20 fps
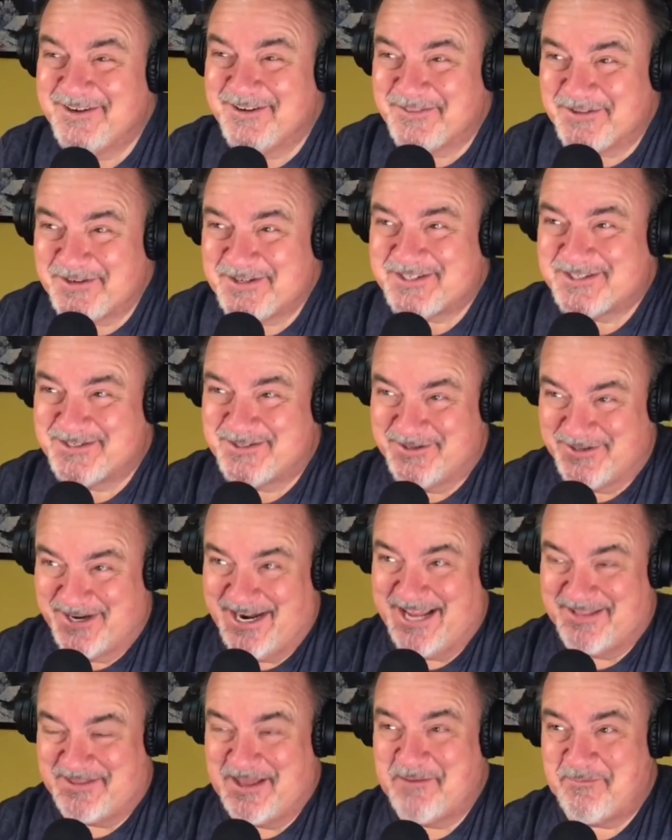there's
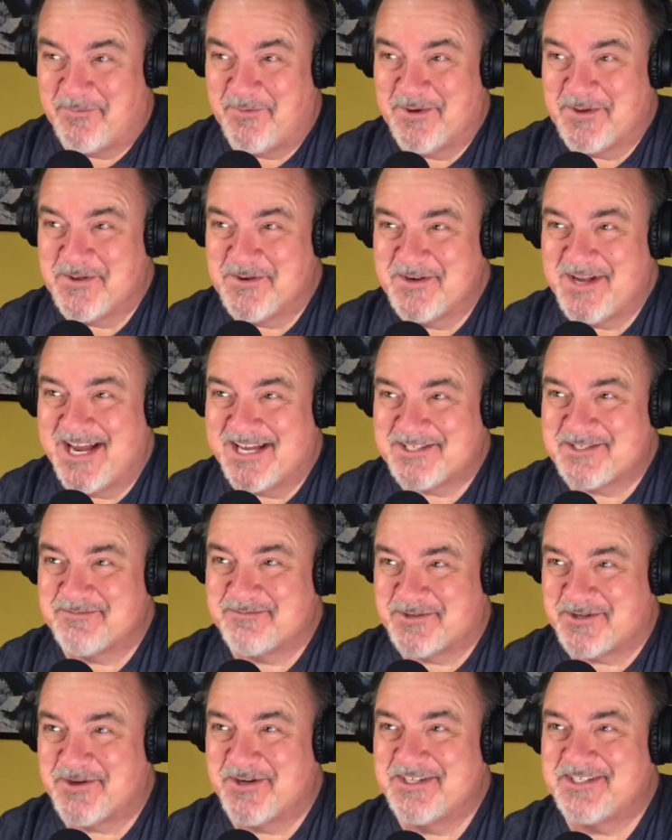at that point you got some
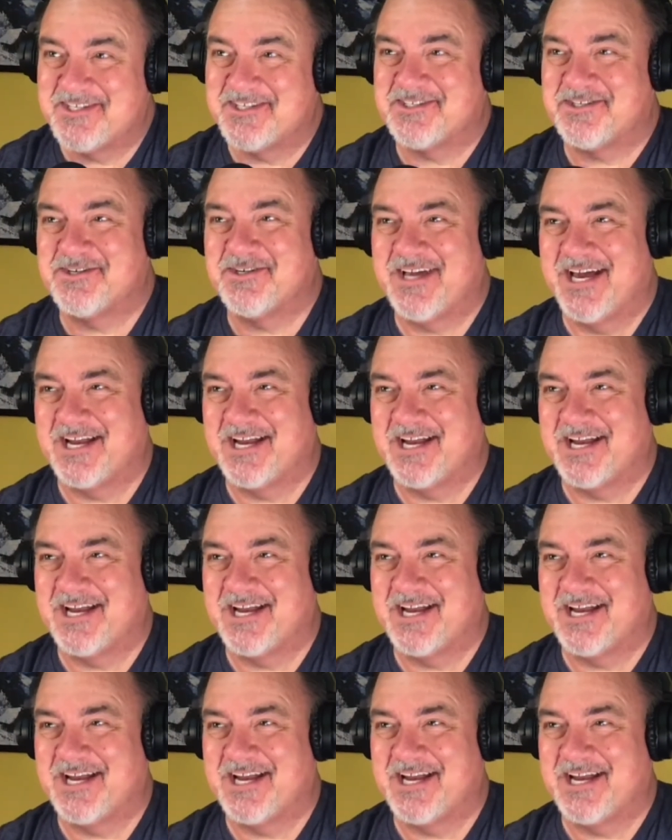choices you got to